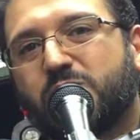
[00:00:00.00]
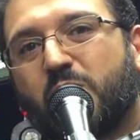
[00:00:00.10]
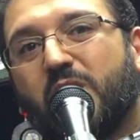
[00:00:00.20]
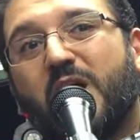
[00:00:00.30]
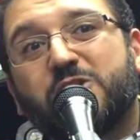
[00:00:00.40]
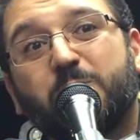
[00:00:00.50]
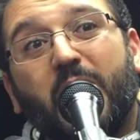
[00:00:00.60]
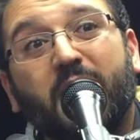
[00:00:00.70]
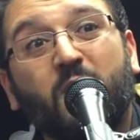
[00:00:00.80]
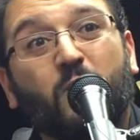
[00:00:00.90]
So Allah
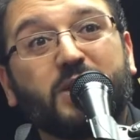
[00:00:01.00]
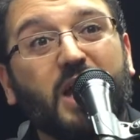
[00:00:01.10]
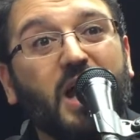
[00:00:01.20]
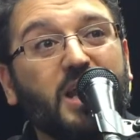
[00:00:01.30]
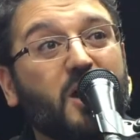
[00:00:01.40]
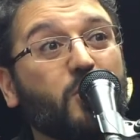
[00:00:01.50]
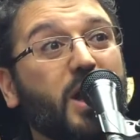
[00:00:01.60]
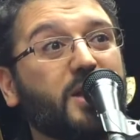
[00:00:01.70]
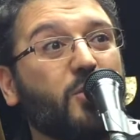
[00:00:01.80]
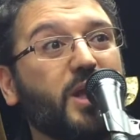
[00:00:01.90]
subhanahu wa ta'ala
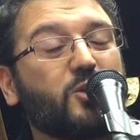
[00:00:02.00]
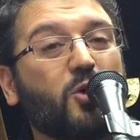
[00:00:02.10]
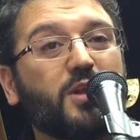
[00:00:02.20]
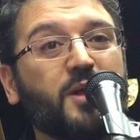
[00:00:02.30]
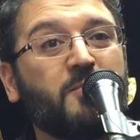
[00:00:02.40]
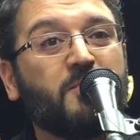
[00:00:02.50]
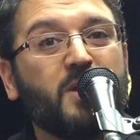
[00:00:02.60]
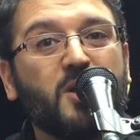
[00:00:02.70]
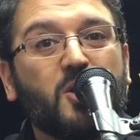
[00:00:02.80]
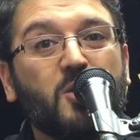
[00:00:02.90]
right away told him,
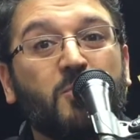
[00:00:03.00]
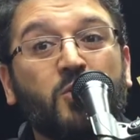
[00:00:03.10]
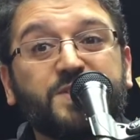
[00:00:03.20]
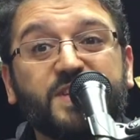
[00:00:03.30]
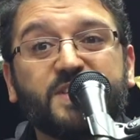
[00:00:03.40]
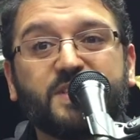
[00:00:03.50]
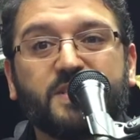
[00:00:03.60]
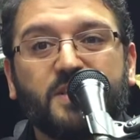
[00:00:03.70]
Moses,